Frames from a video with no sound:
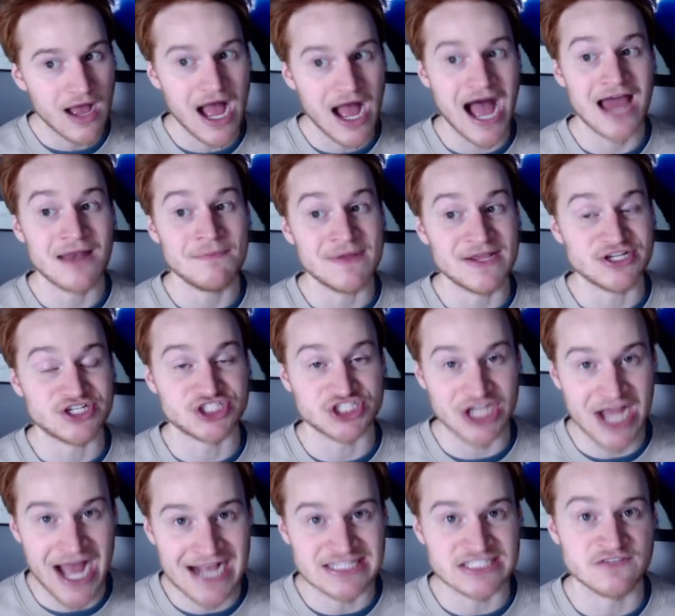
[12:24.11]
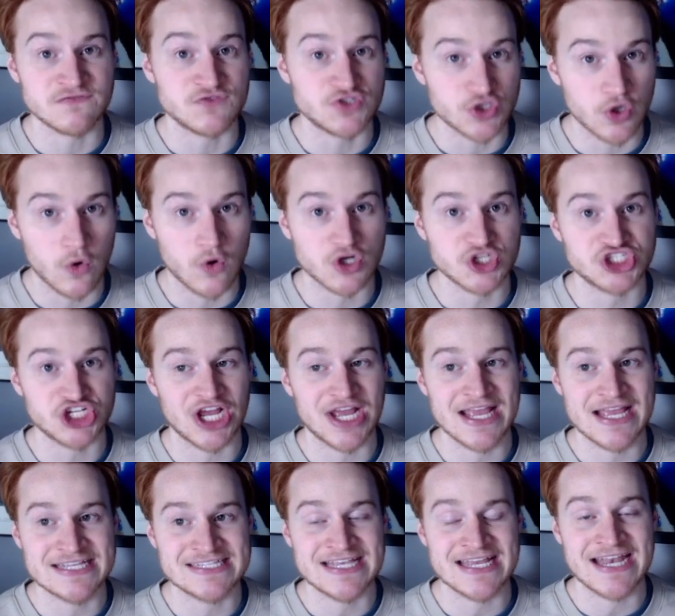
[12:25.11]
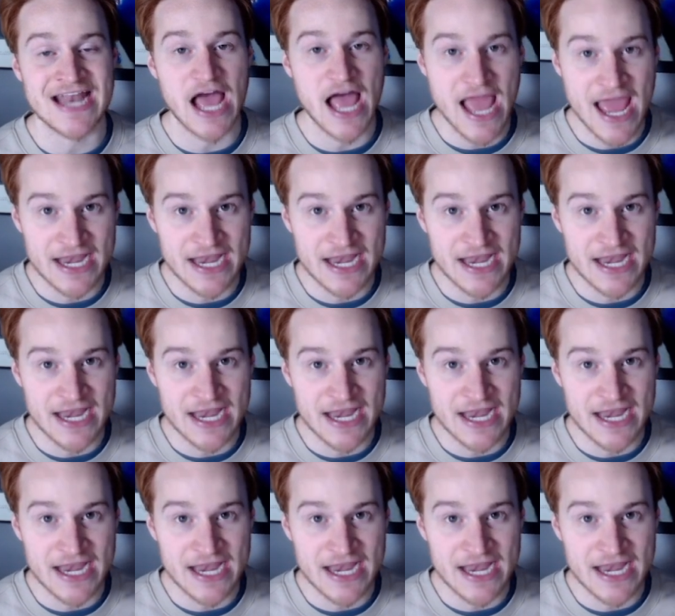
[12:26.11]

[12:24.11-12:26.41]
I'd be shocked if Georgia is in